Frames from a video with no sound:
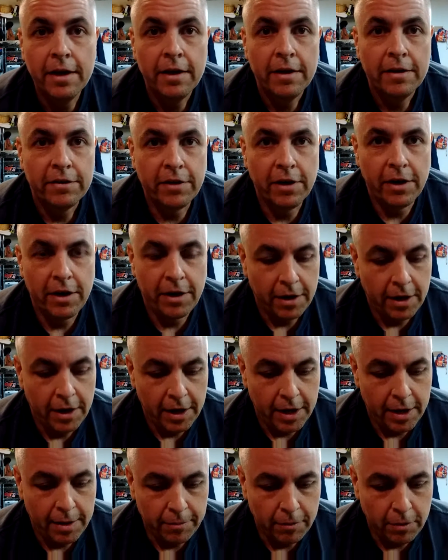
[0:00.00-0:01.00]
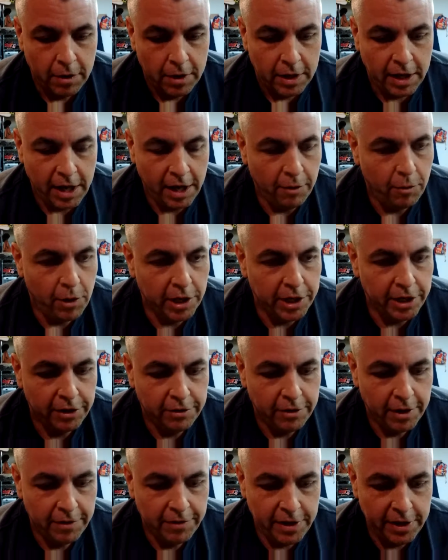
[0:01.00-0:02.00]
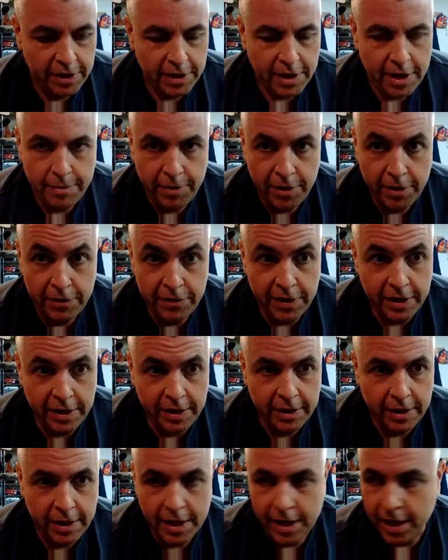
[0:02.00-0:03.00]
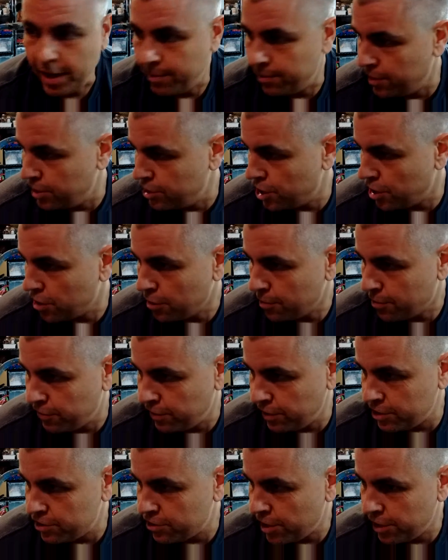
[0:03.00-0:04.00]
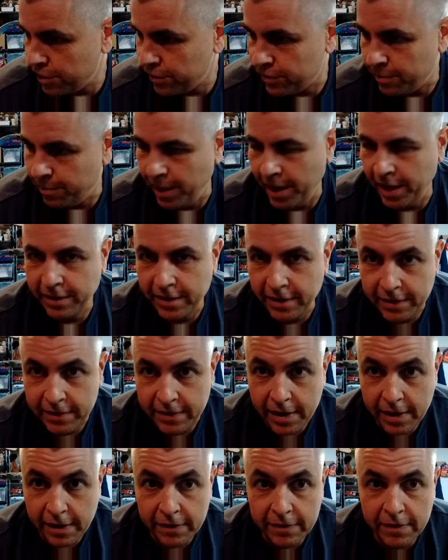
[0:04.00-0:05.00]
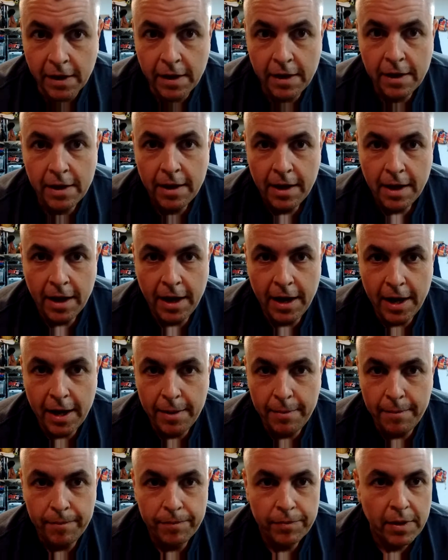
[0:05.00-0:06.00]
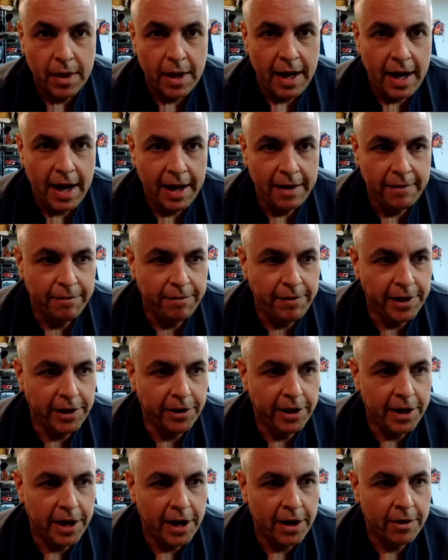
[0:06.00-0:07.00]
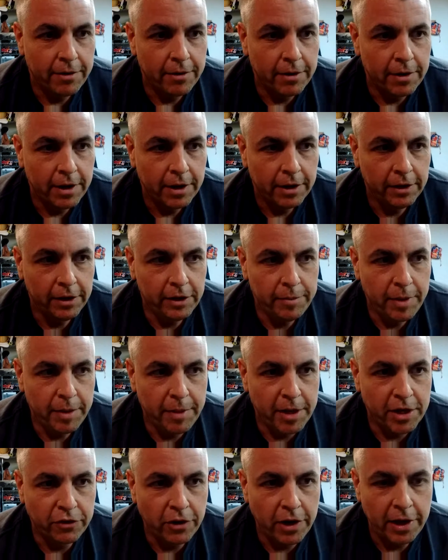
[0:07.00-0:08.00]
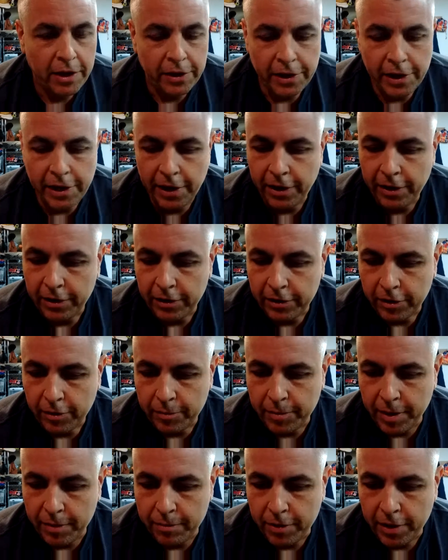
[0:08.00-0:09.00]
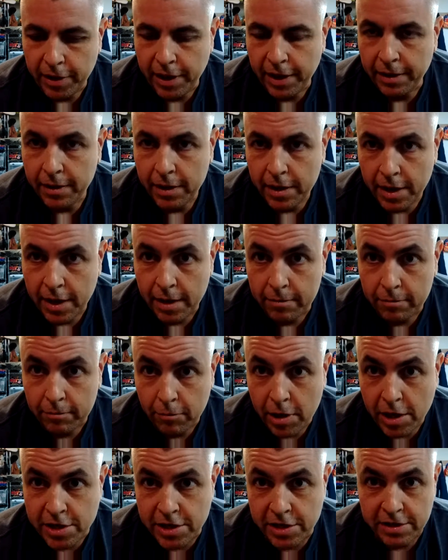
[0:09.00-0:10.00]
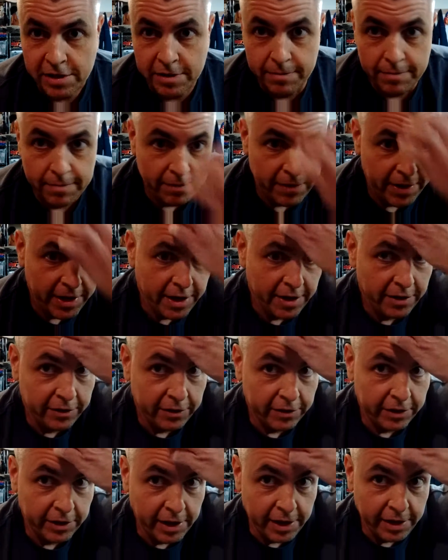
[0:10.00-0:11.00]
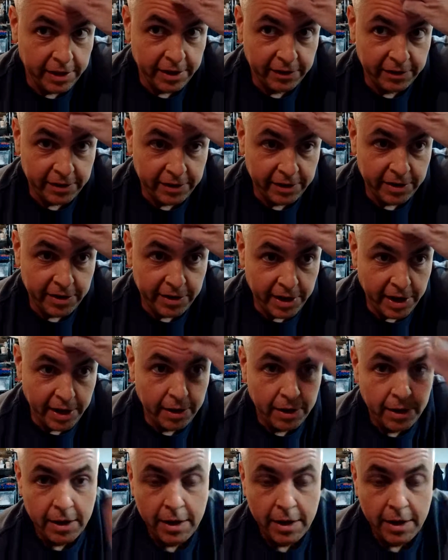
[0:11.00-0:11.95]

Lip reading: So kind of walk you through everything that I'm using, the general procedure I use to paint these things. I figured it out a little bit by trial and error and a little bit by watching some videos and looking at things on the internet.